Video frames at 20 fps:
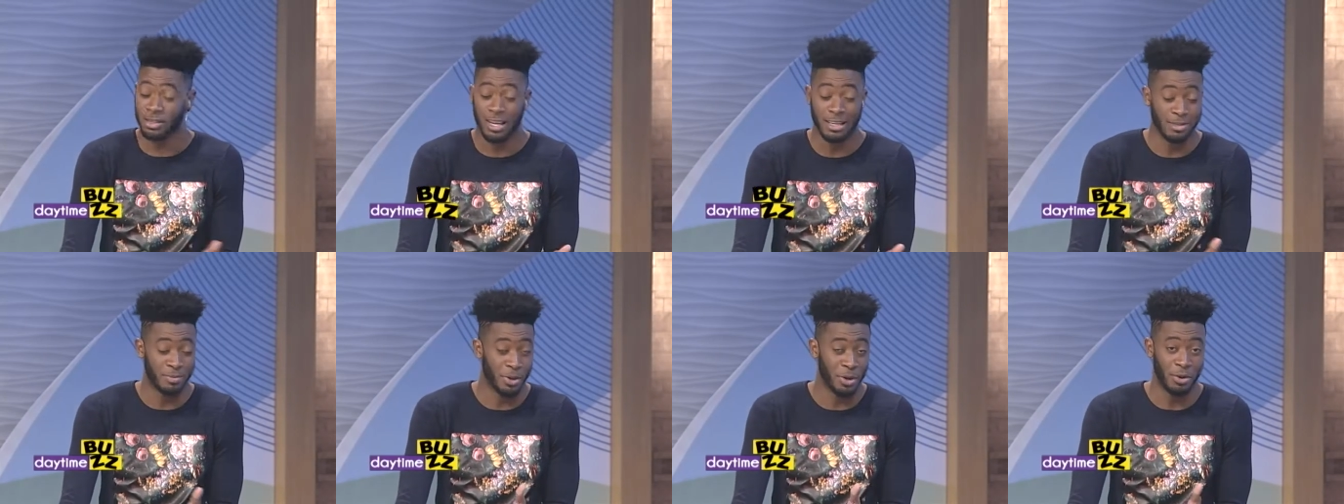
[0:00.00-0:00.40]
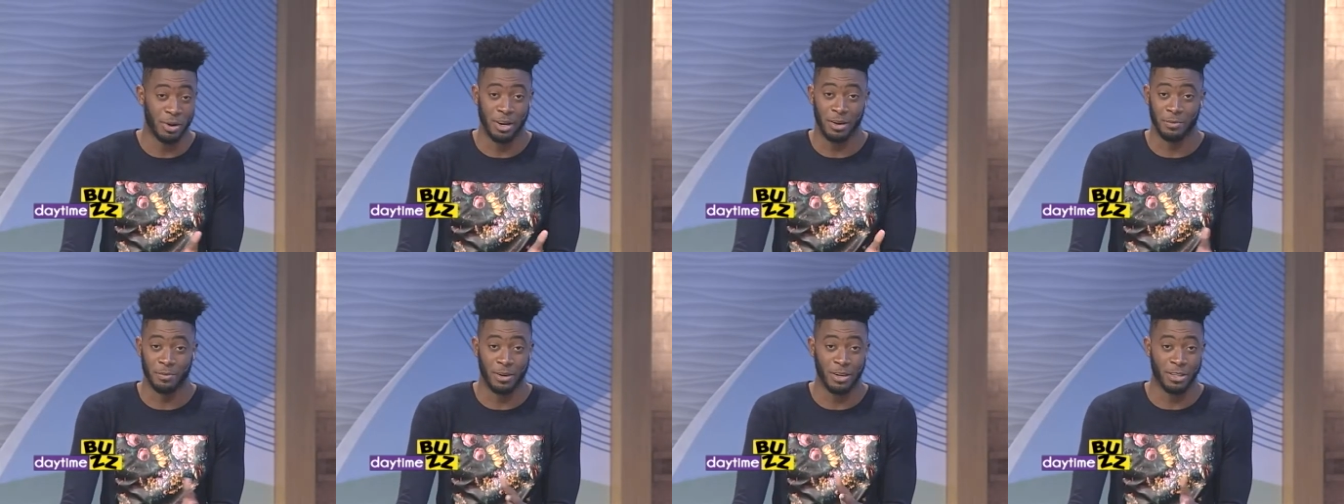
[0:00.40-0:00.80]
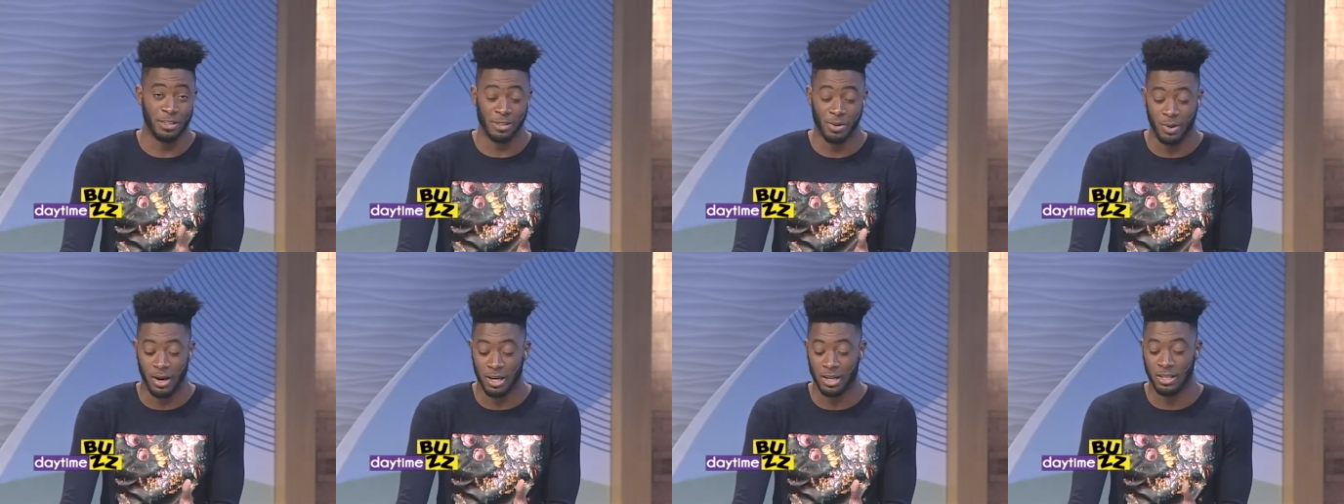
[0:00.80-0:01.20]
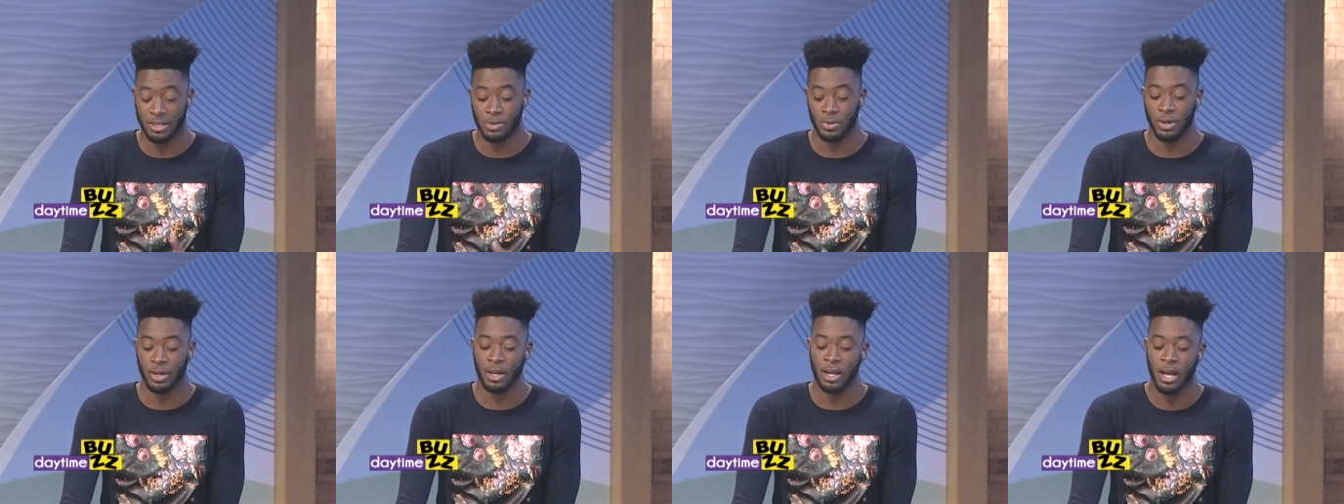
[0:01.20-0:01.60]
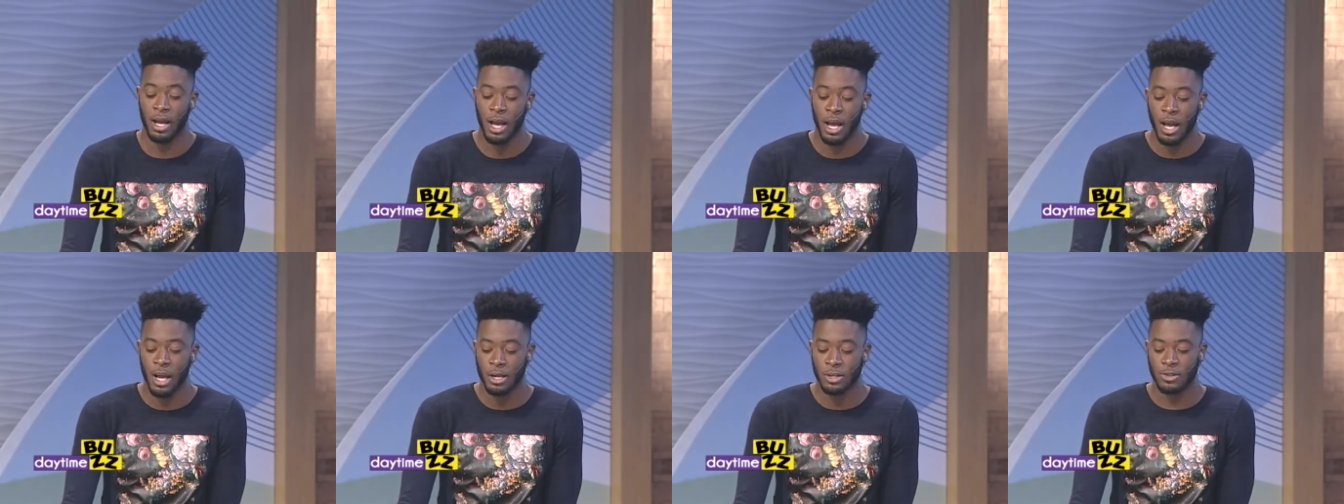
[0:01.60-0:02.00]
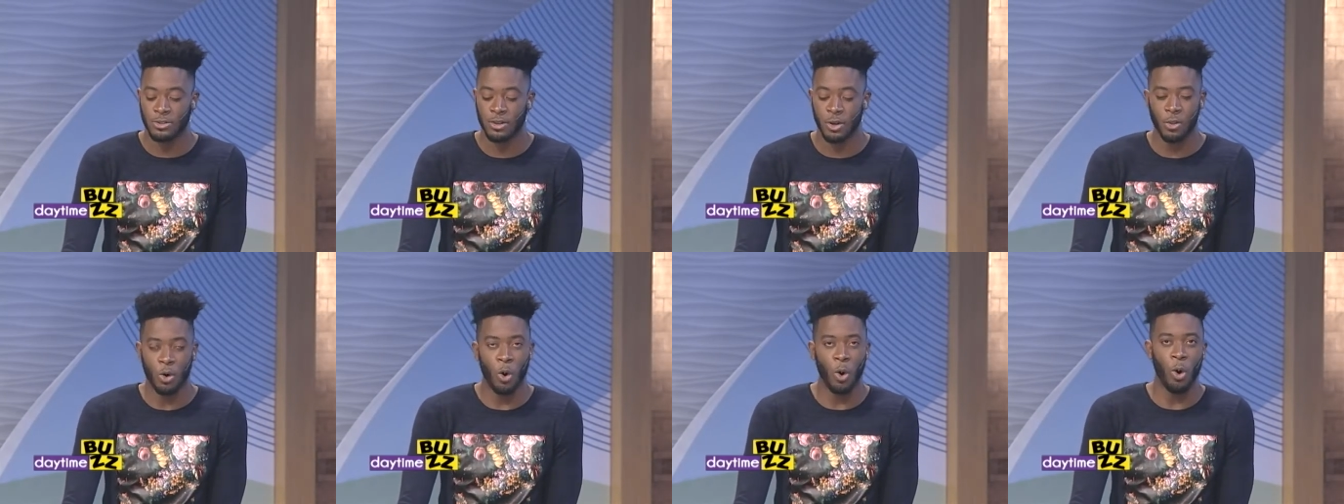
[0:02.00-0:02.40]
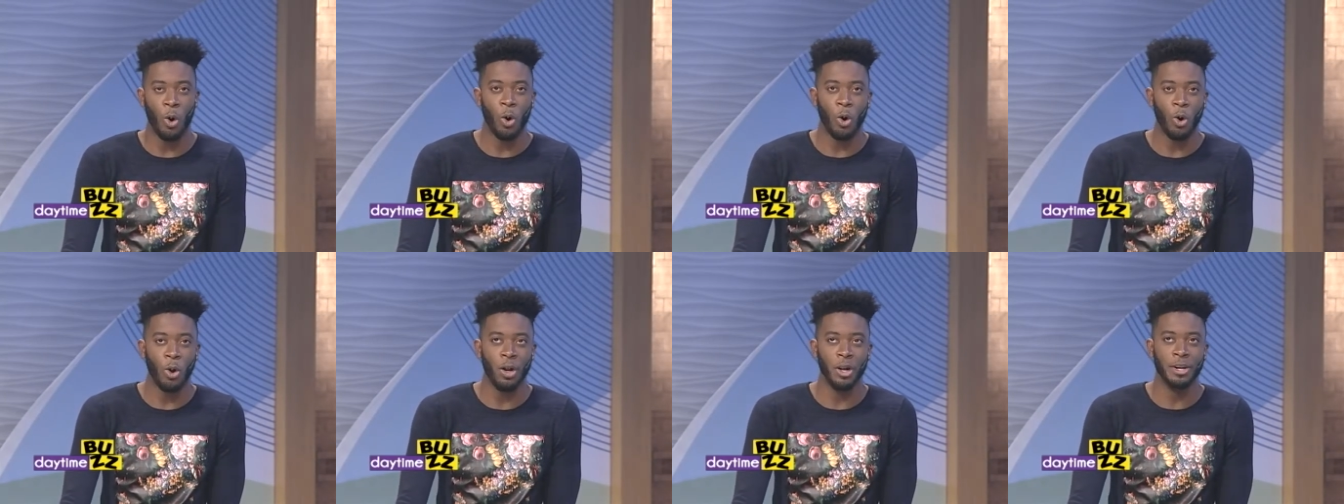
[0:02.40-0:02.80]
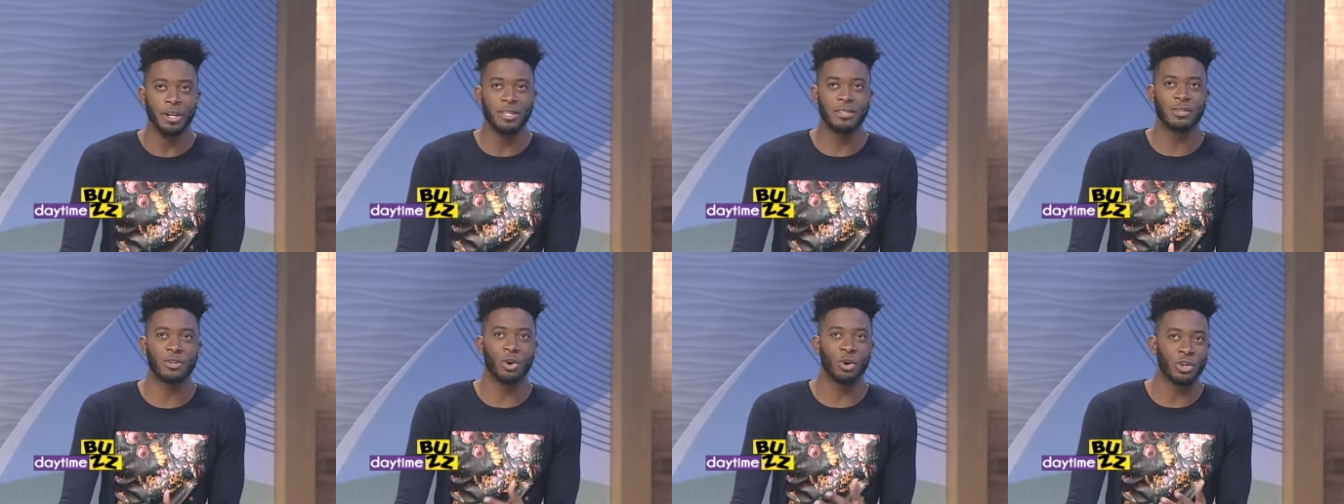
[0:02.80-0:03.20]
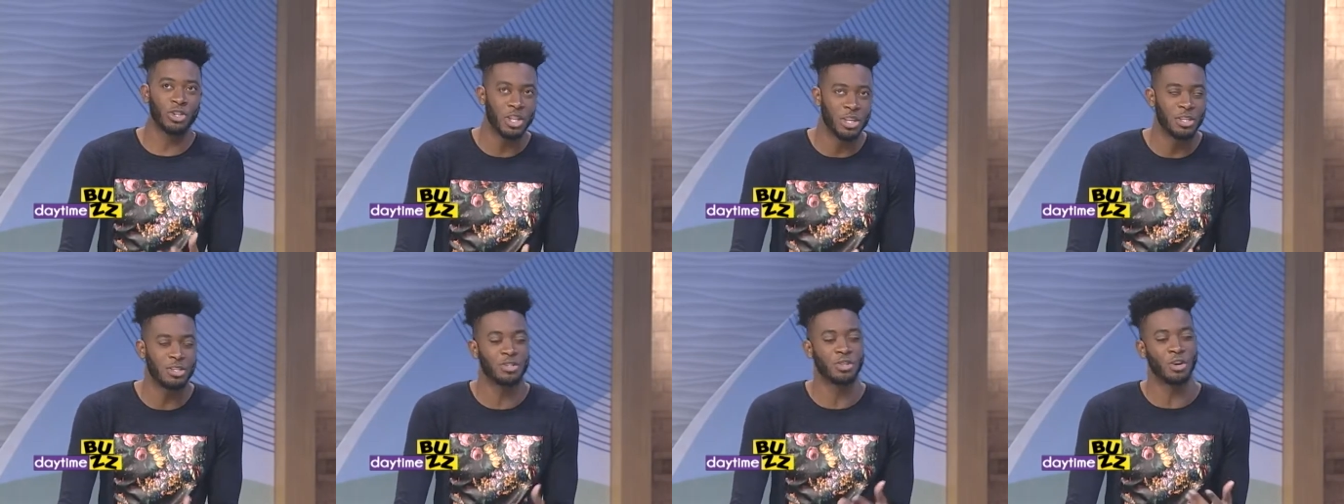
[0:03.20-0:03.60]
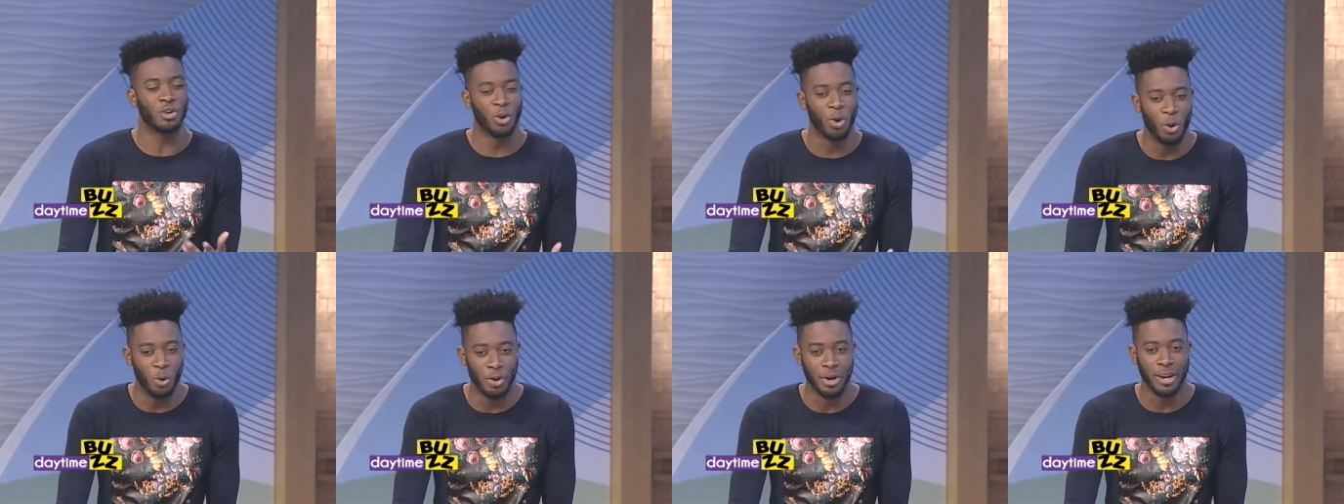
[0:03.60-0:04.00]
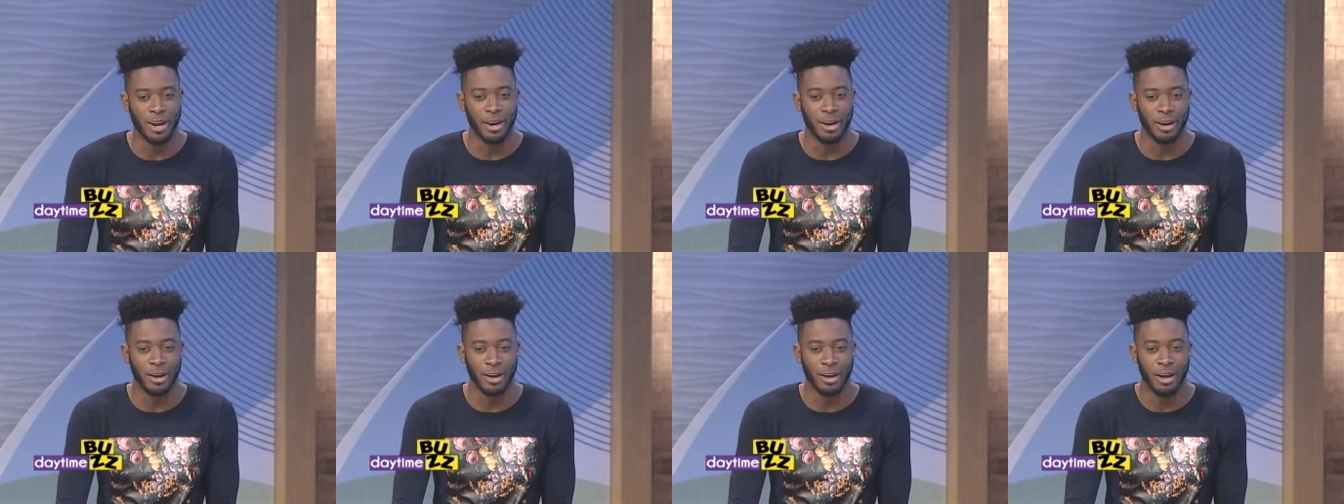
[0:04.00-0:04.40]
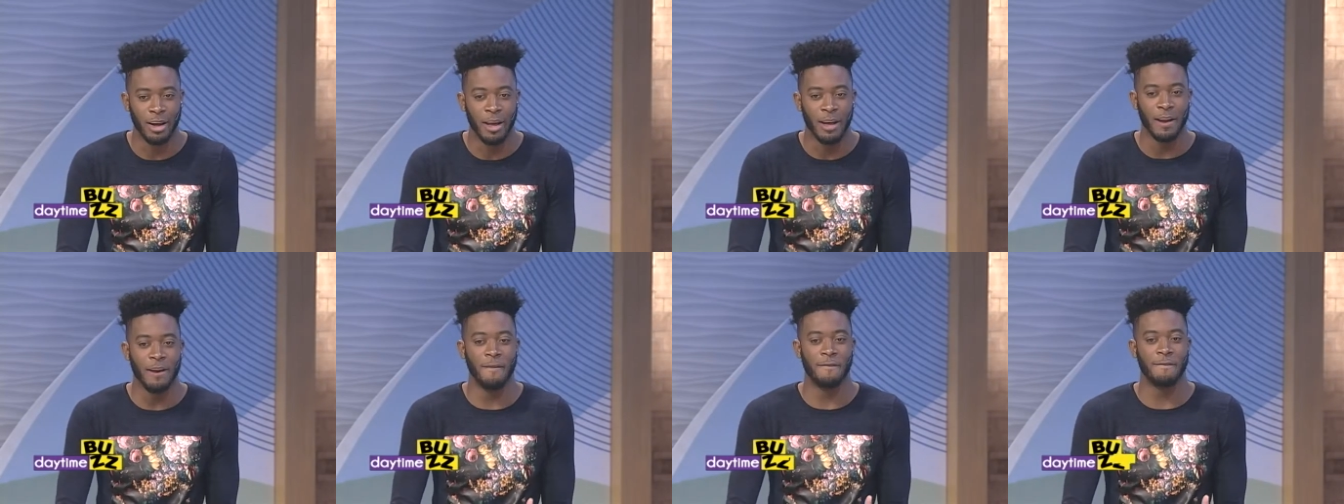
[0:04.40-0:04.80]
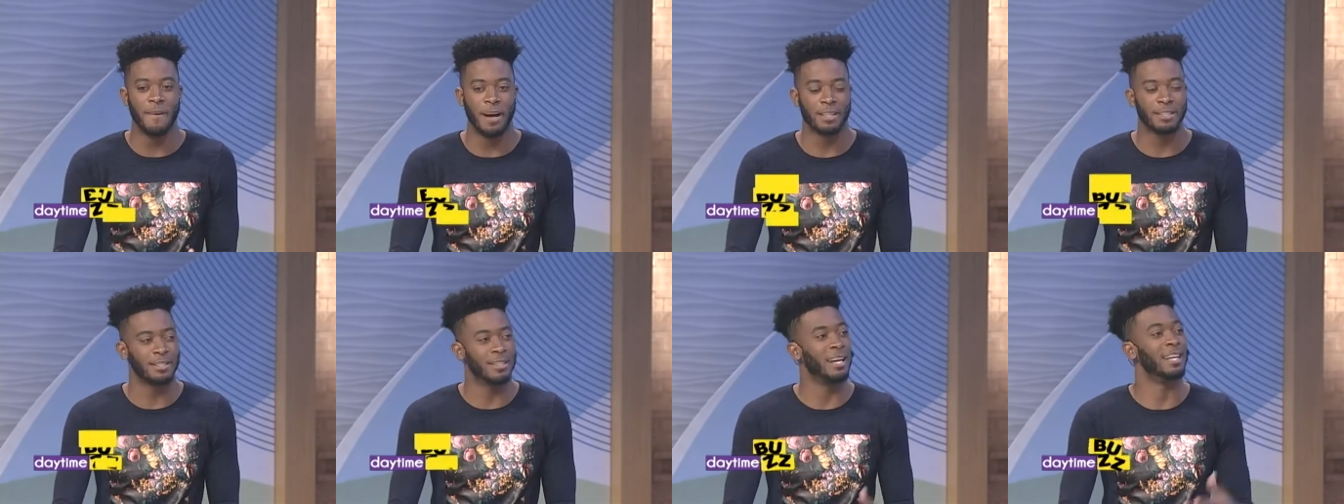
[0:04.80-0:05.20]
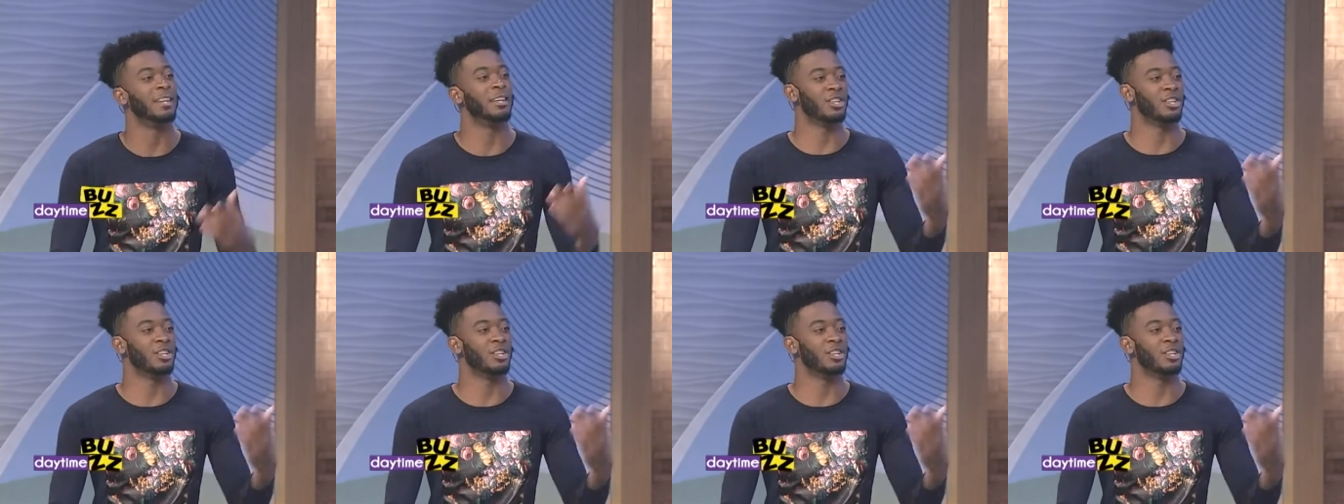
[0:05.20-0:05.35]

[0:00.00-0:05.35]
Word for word: that's been going on for a little while as well. So the whole discussion is surrounding the, the fact that the